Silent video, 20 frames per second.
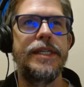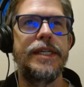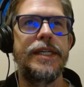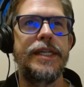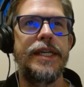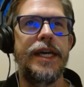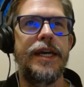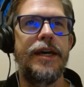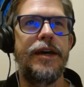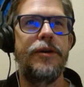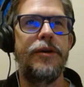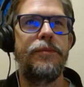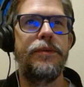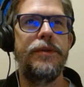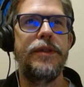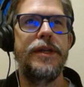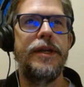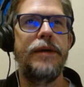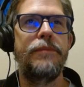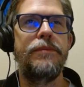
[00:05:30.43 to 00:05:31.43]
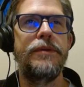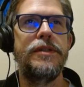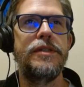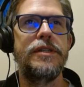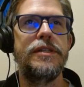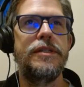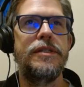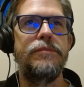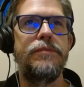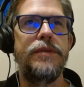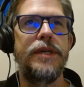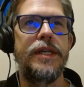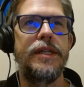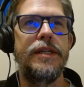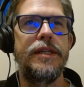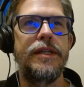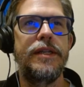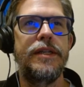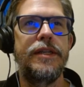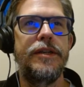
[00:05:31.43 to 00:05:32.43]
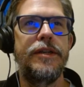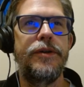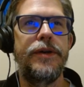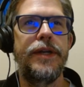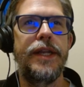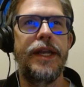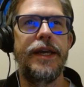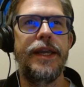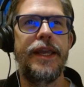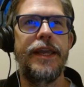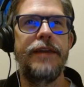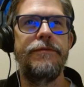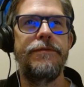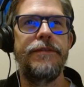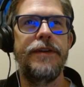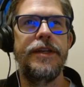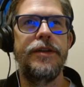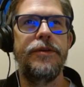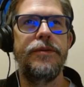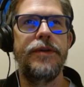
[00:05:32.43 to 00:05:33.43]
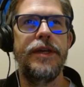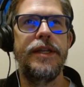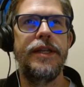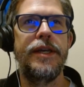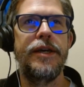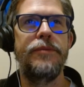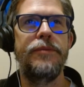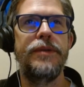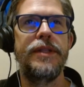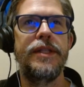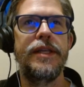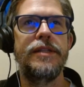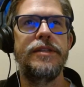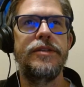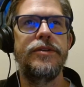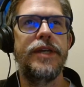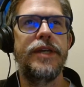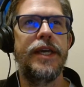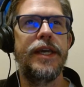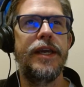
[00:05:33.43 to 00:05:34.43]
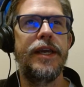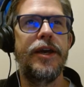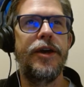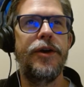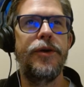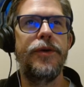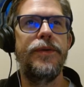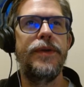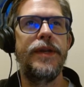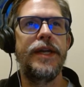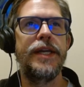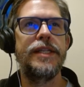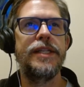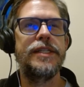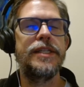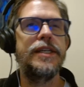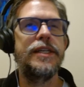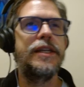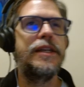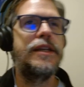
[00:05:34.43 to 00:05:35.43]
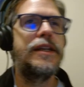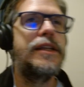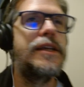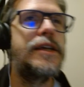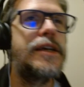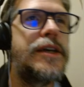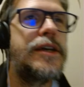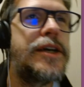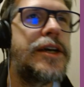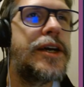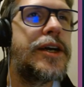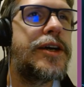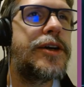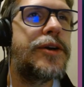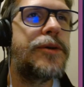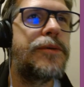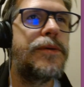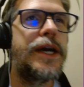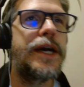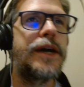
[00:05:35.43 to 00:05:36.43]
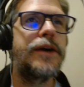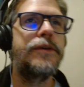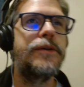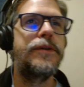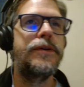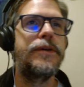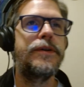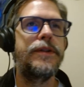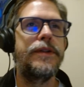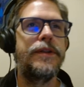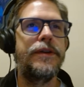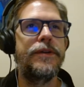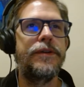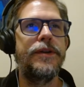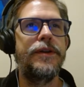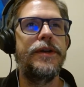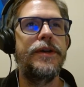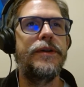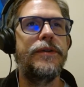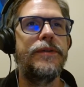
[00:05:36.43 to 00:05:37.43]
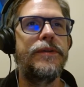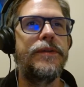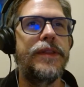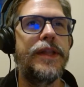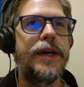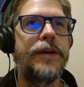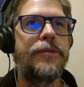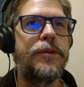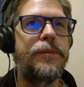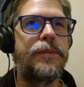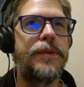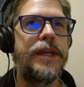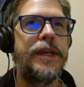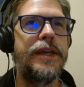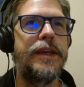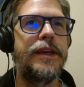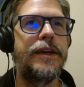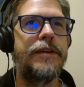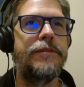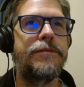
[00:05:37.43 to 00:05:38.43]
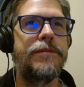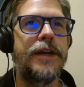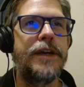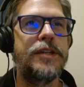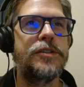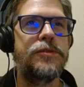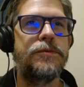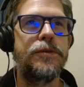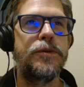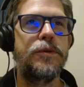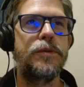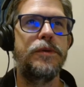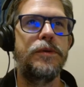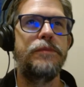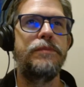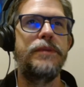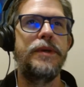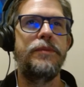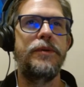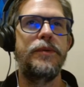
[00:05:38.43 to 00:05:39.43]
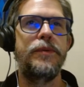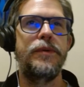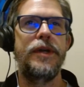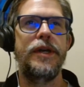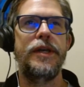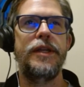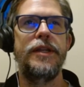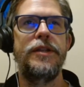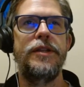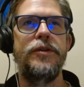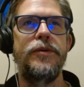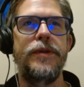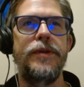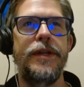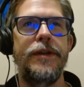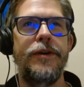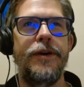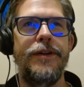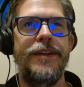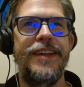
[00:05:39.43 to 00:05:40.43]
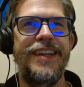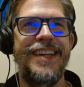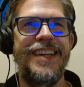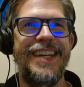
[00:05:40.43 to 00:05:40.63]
Yeah, I'll pull it up in just a bit. You know, I can't find it right now, but that's okay. Oh, wow. No. That would be a flash forward. Maybe we're not going to do it at all.